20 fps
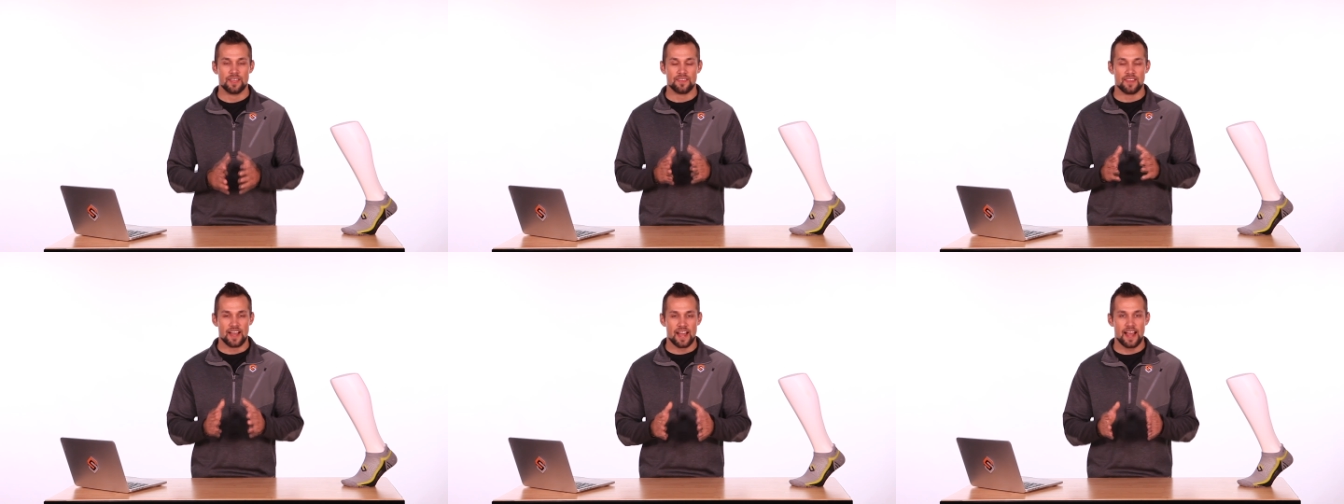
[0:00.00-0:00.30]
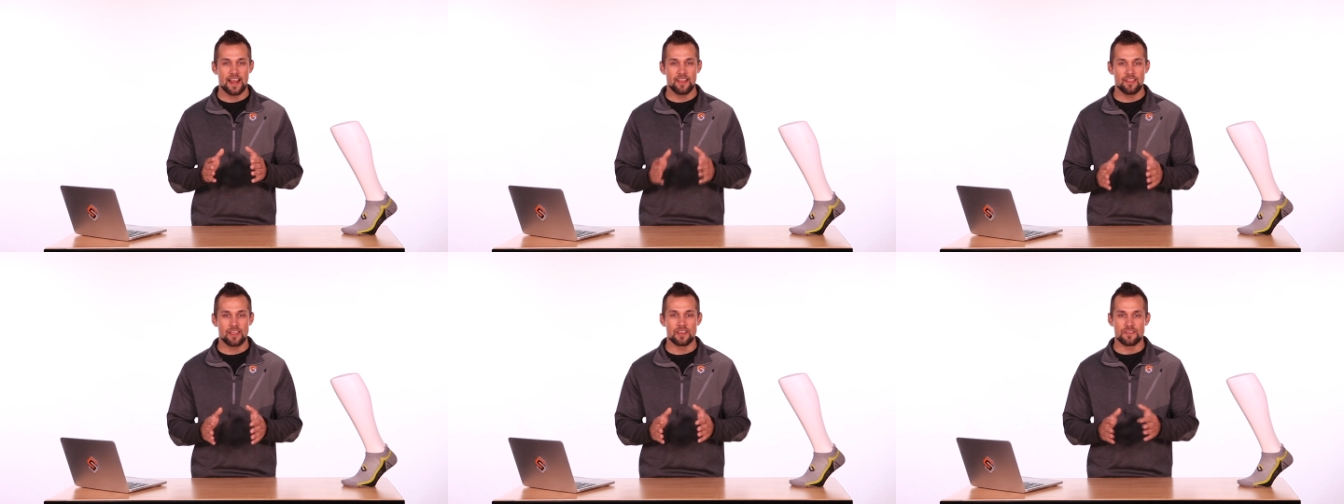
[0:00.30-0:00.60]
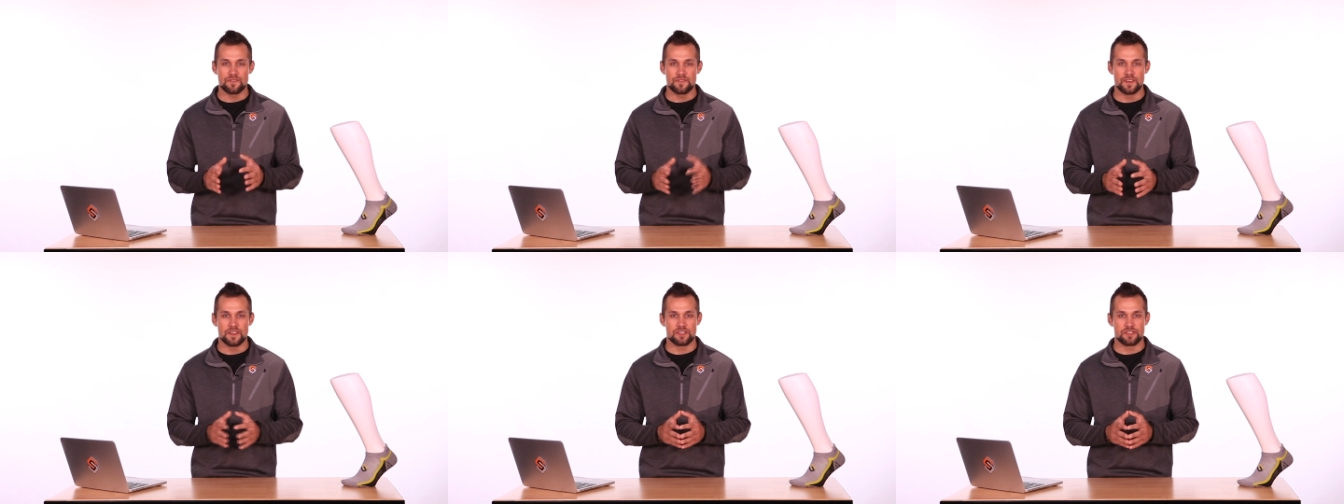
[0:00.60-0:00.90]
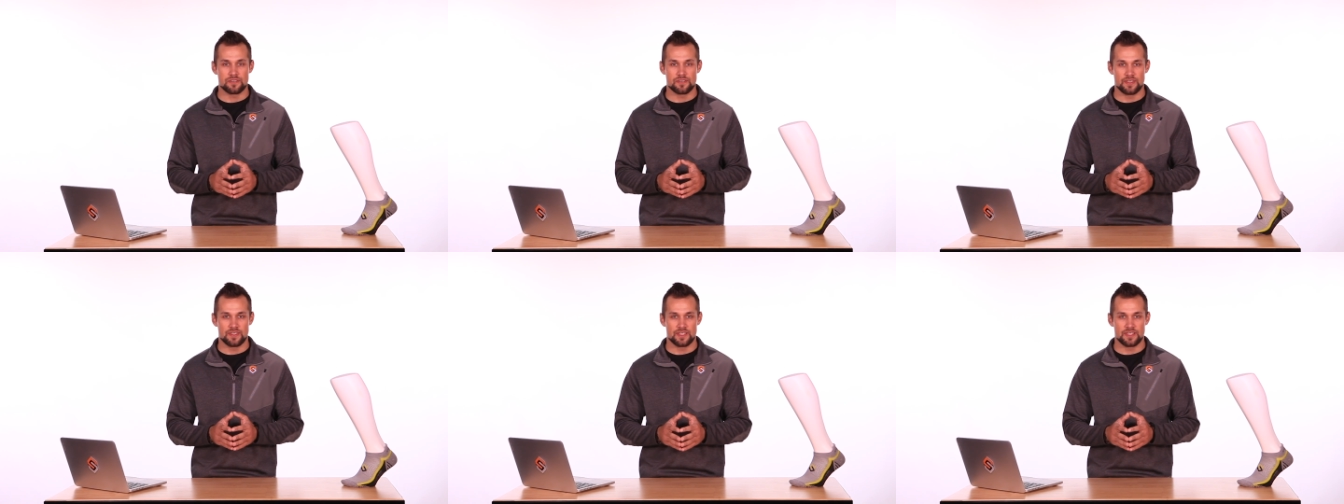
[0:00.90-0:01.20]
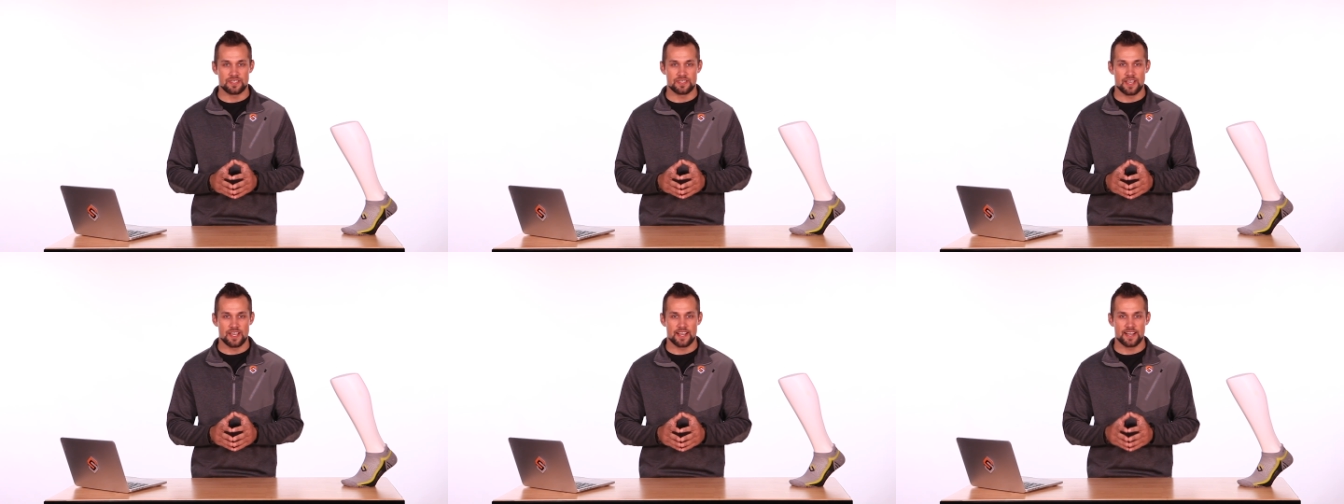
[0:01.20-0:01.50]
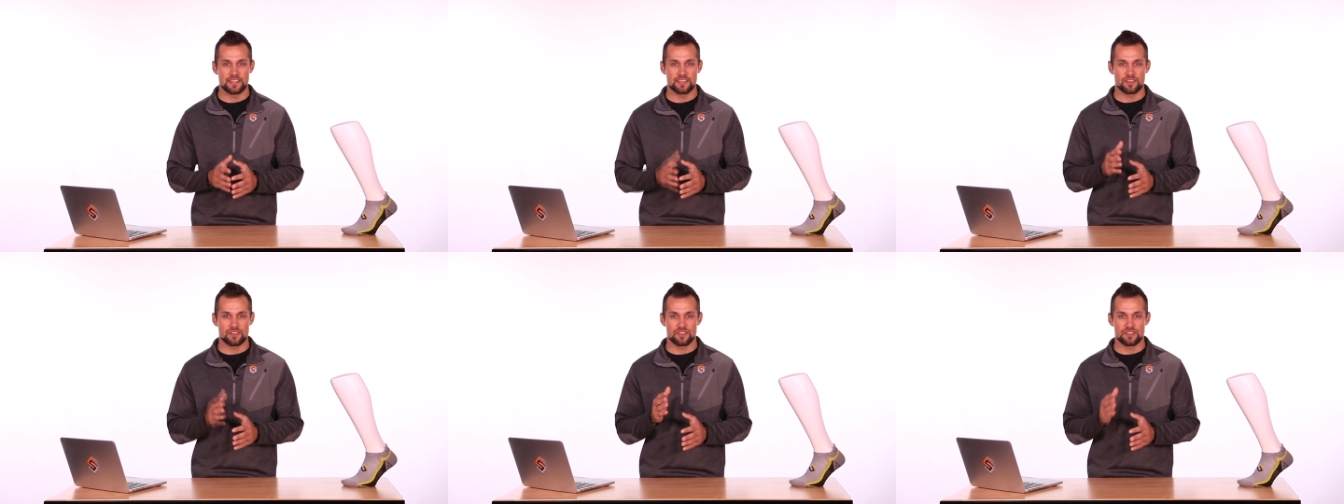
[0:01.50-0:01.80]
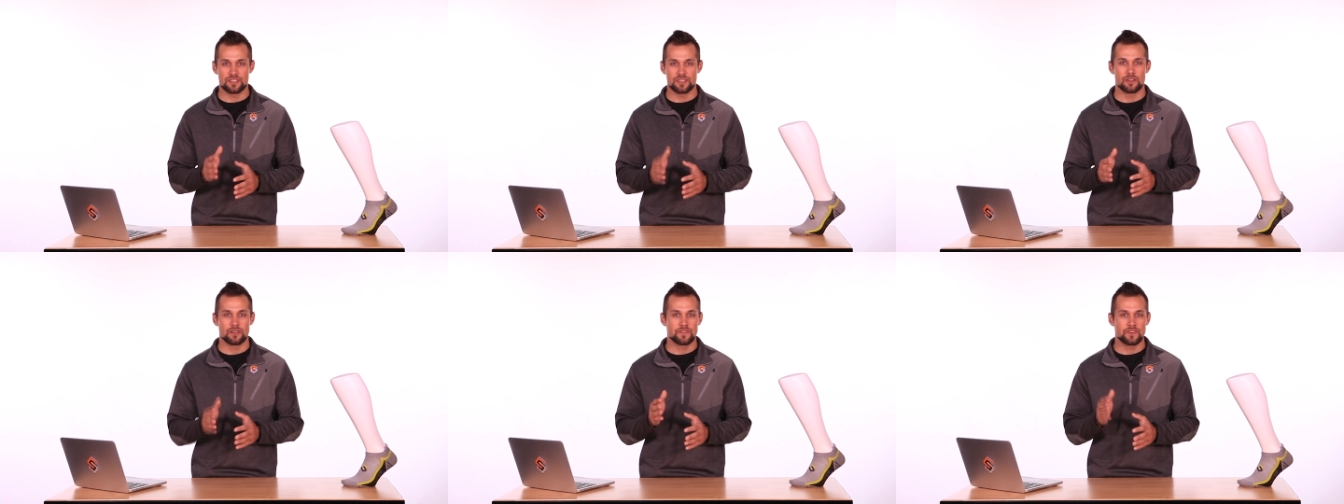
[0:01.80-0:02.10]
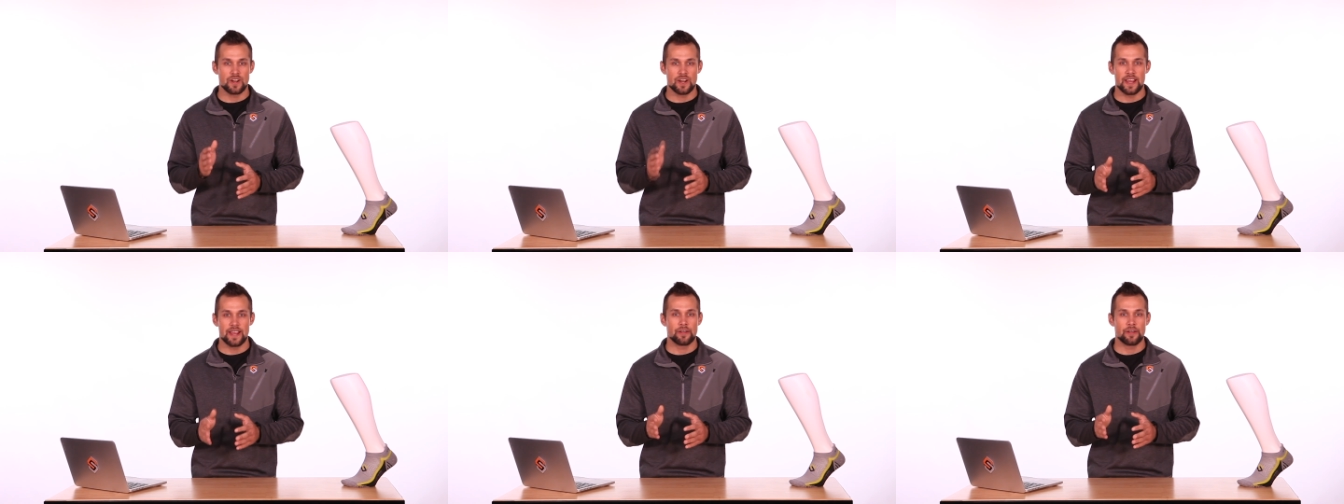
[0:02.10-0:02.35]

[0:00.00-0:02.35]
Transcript: The highlight feature of this sock is our Silver